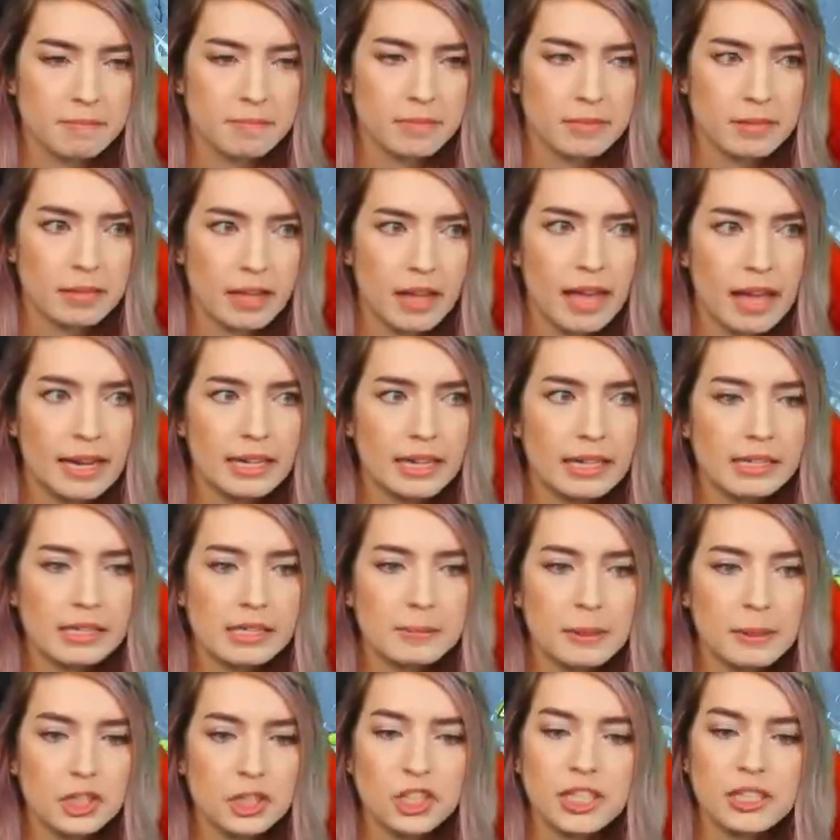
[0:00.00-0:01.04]
And
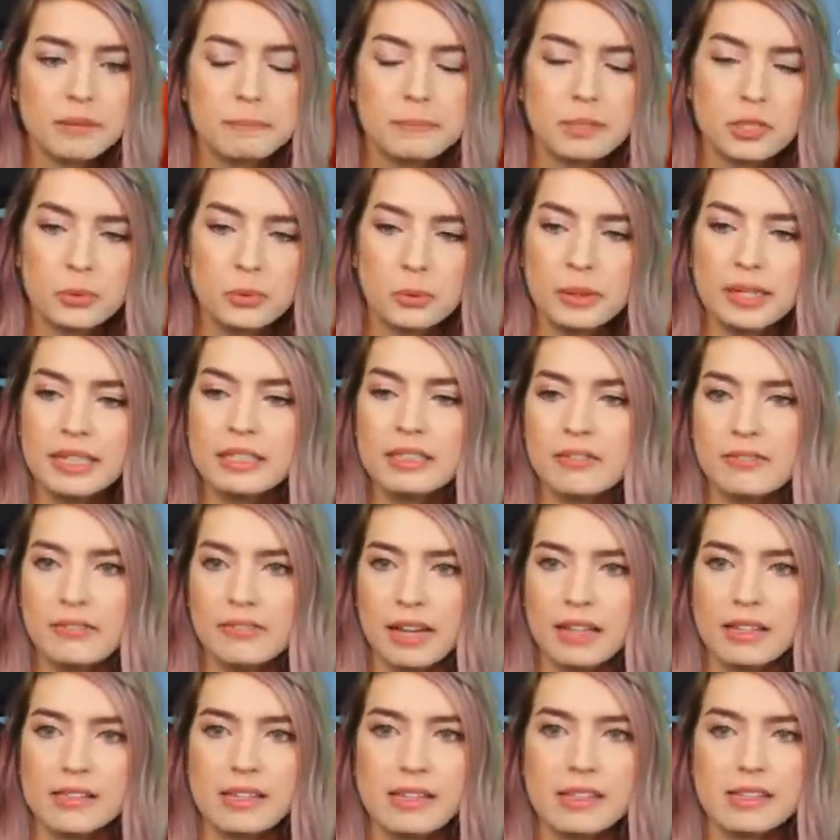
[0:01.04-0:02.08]
especially between
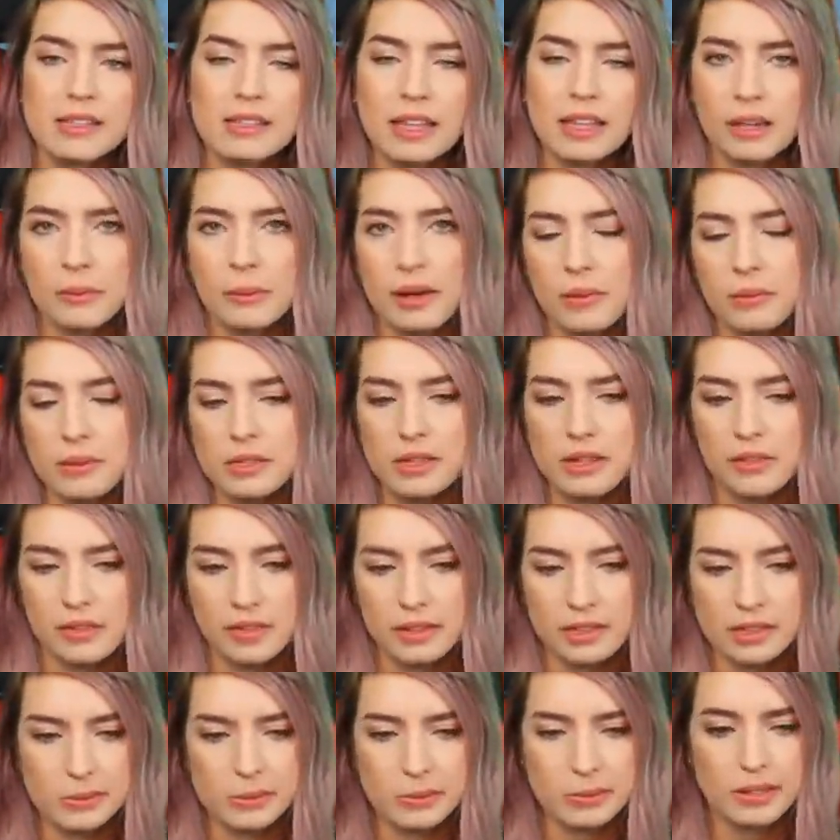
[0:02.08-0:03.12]
devices, like when I was on
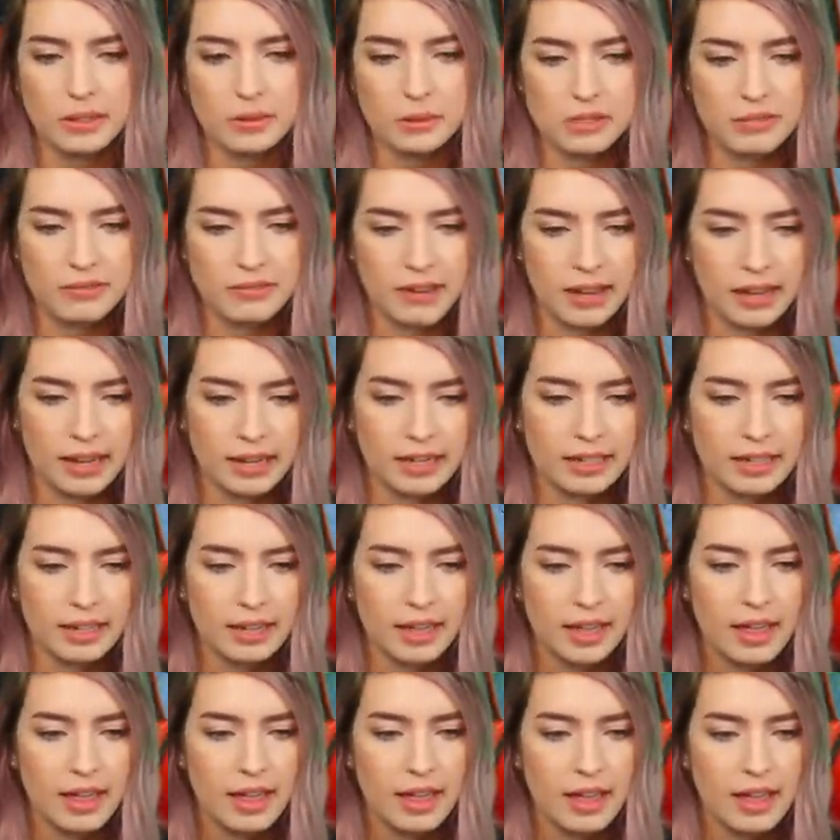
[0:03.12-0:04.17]
this one, it was fine.
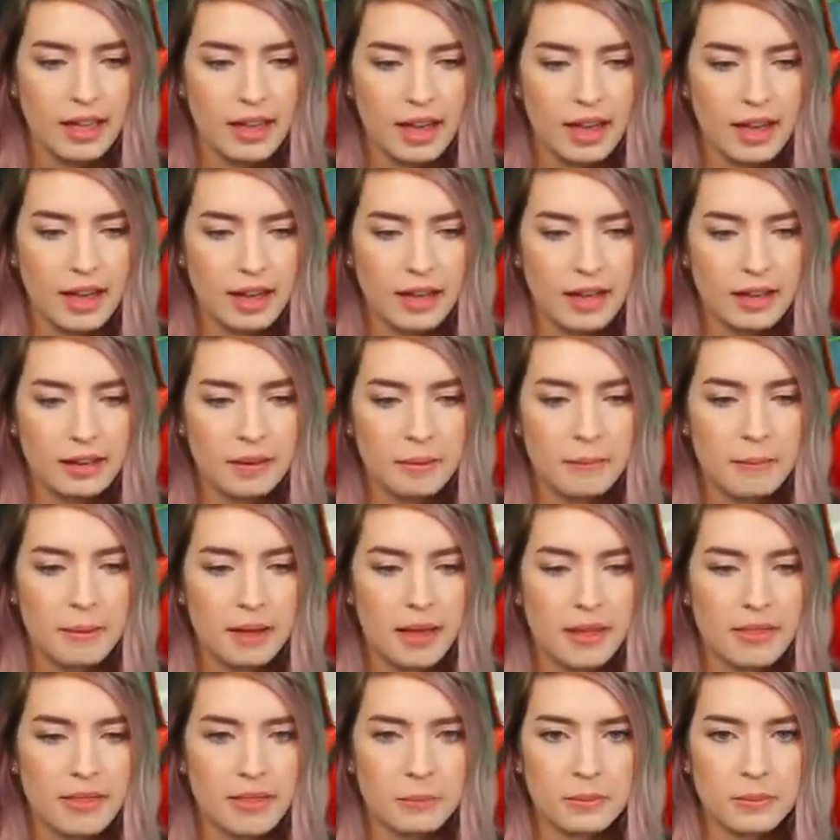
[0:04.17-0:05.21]
And
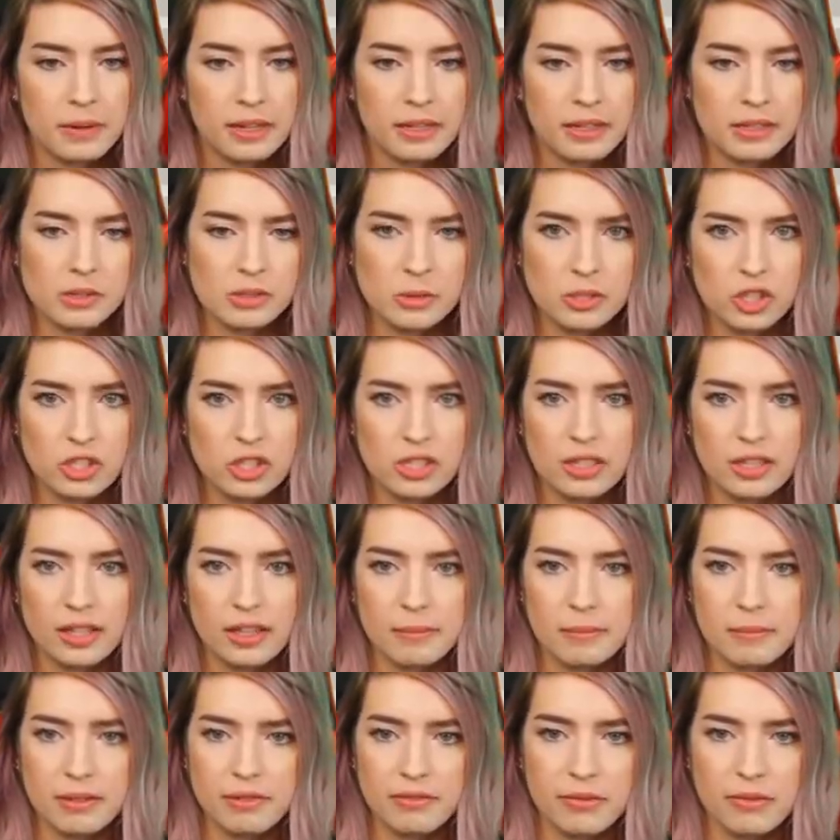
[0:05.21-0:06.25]
then when I switched to like
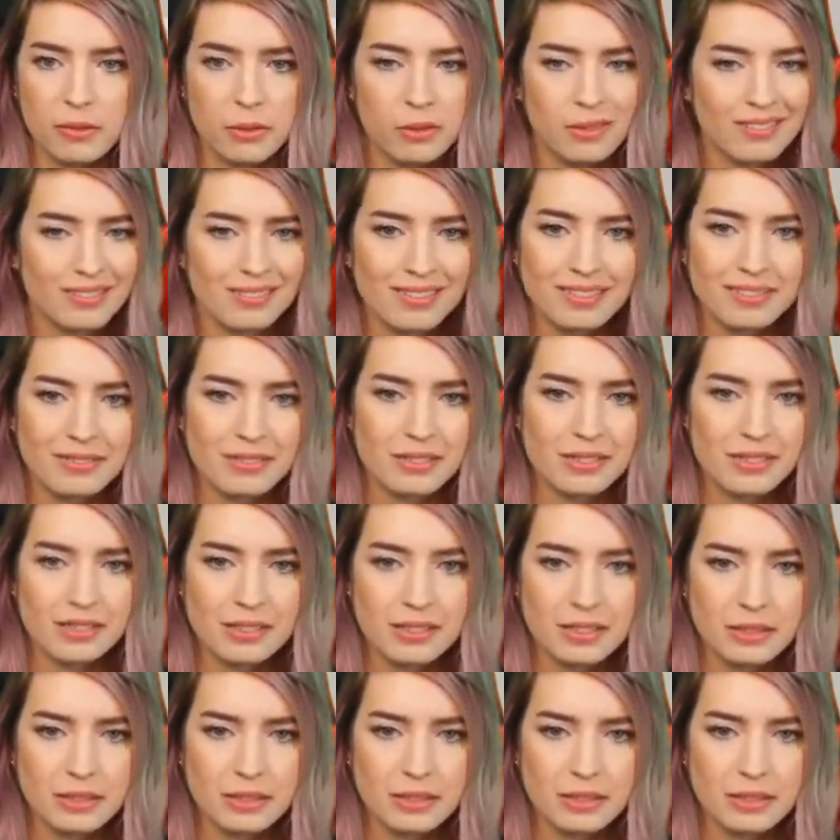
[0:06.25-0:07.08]
my phone, it was